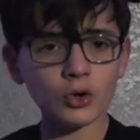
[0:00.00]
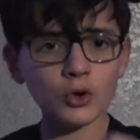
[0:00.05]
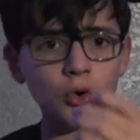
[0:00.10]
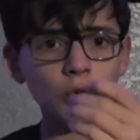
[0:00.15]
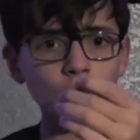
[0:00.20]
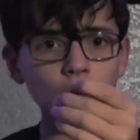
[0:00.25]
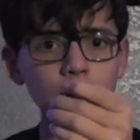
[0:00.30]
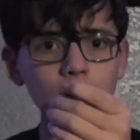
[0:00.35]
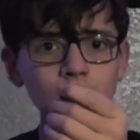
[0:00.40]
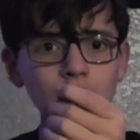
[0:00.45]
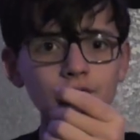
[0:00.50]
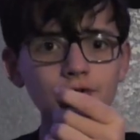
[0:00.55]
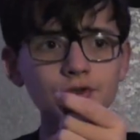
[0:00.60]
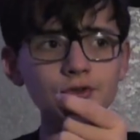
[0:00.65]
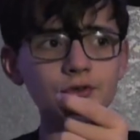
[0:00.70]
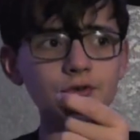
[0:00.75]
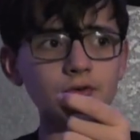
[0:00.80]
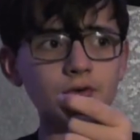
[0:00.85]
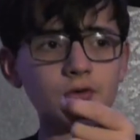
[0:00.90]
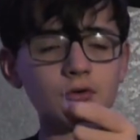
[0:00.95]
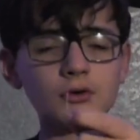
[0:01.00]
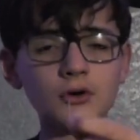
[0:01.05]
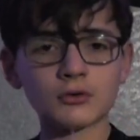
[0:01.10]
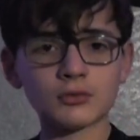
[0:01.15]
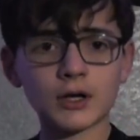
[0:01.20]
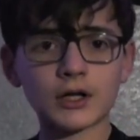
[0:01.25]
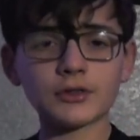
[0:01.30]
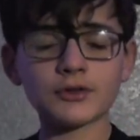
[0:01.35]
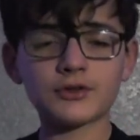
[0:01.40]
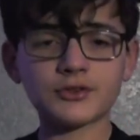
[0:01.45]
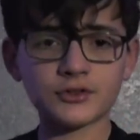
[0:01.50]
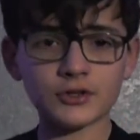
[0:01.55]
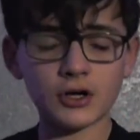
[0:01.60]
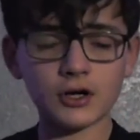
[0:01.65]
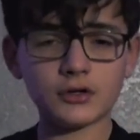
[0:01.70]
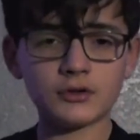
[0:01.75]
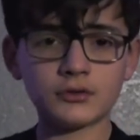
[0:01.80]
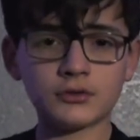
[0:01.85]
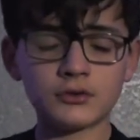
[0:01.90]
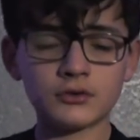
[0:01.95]
Coils around the
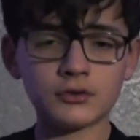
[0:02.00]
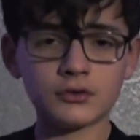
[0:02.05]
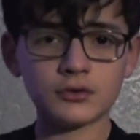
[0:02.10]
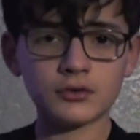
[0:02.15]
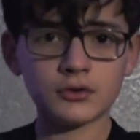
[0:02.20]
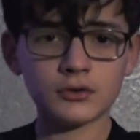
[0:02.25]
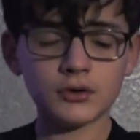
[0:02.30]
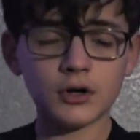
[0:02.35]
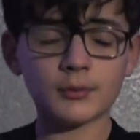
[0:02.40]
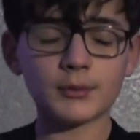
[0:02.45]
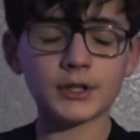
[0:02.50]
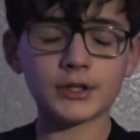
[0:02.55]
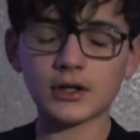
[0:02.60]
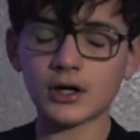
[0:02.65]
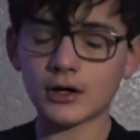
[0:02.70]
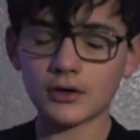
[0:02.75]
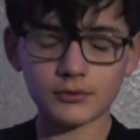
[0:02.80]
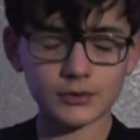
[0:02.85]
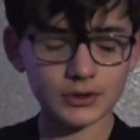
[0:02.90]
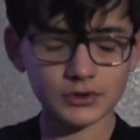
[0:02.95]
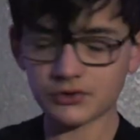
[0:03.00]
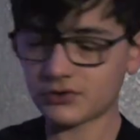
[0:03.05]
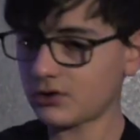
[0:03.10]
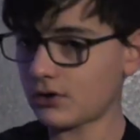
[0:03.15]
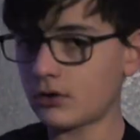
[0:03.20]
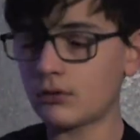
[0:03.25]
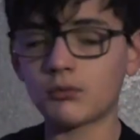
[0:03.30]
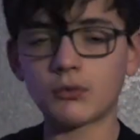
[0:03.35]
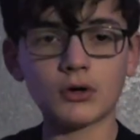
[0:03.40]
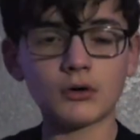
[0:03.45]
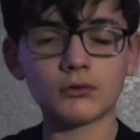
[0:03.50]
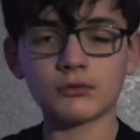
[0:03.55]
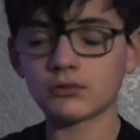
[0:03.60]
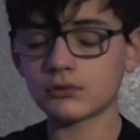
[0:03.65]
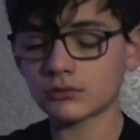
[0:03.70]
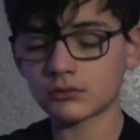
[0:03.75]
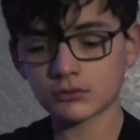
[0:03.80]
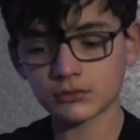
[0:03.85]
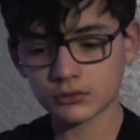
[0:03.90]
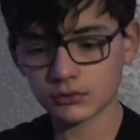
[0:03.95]
sun. I mean, not around the sun. Whoa.
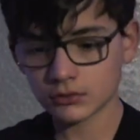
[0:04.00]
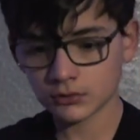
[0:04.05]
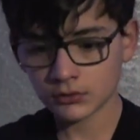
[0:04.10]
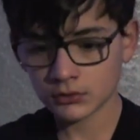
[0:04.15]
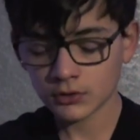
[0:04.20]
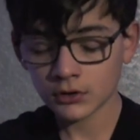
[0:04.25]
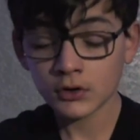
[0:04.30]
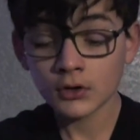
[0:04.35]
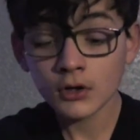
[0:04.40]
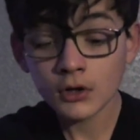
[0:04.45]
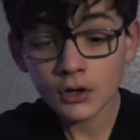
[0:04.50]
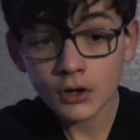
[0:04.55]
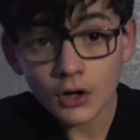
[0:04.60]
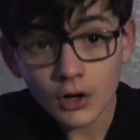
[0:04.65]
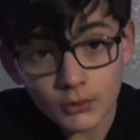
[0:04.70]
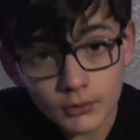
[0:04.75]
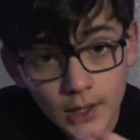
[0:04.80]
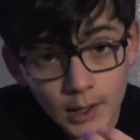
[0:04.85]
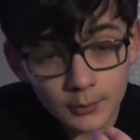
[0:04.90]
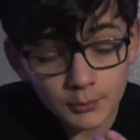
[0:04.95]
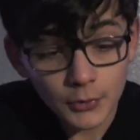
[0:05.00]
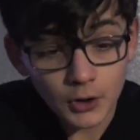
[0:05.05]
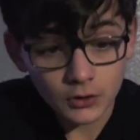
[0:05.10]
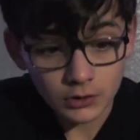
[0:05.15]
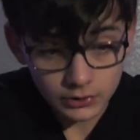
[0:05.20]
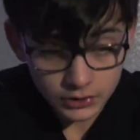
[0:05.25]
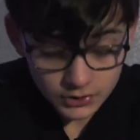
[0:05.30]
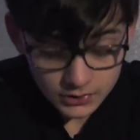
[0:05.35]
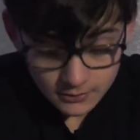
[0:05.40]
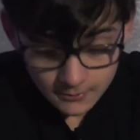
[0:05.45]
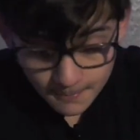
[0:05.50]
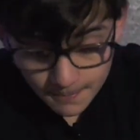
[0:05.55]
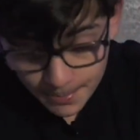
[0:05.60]
Around Mars.